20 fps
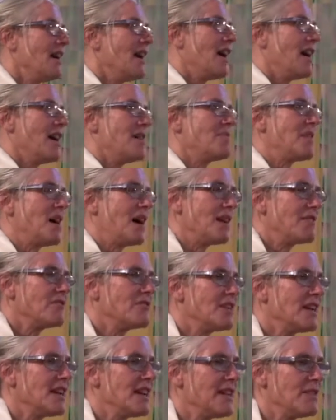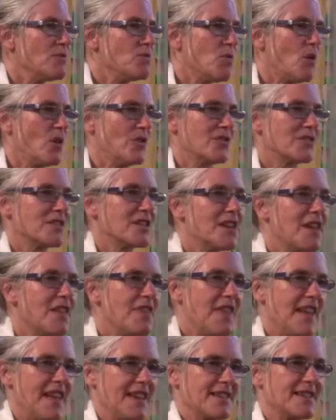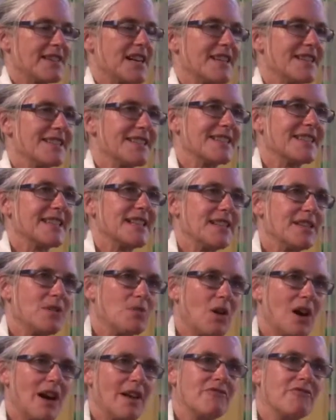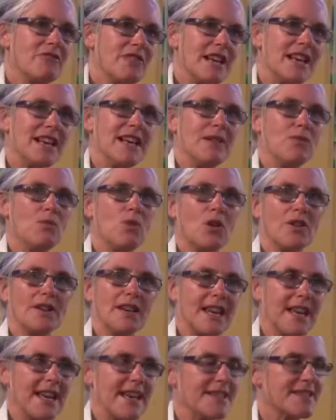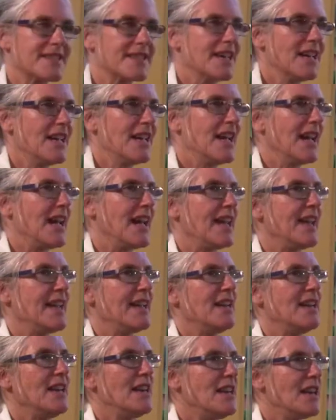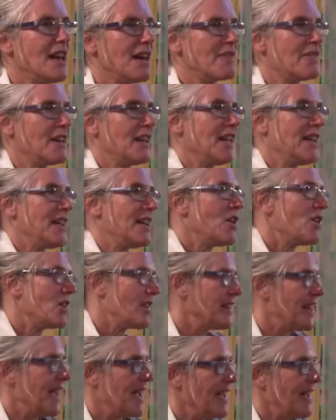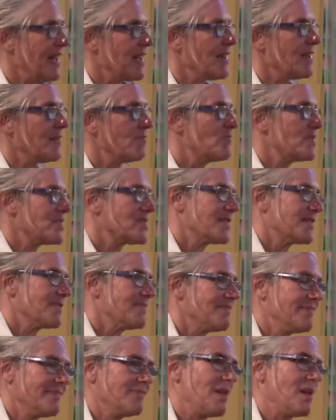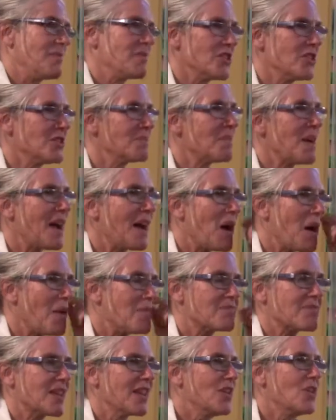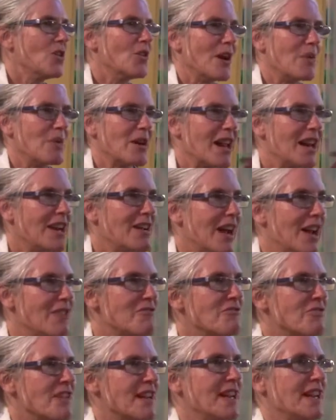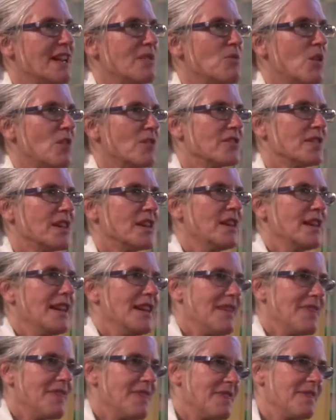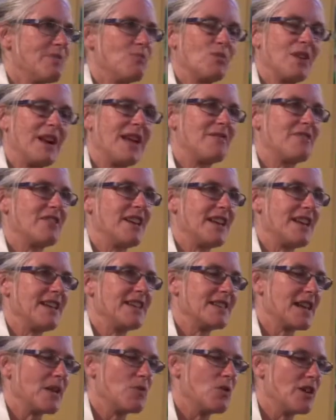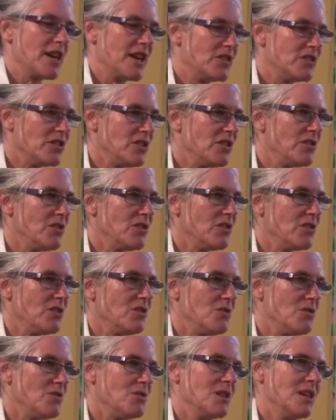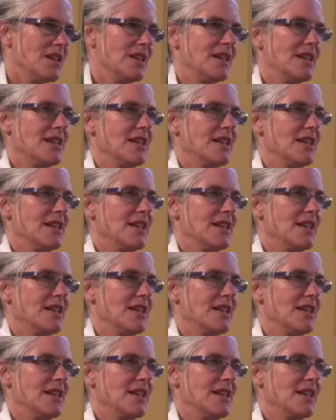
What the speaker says: I really want this. I can see that what I really want is a lovely holiday, which might be good, but or I really want whatever it is. I want a new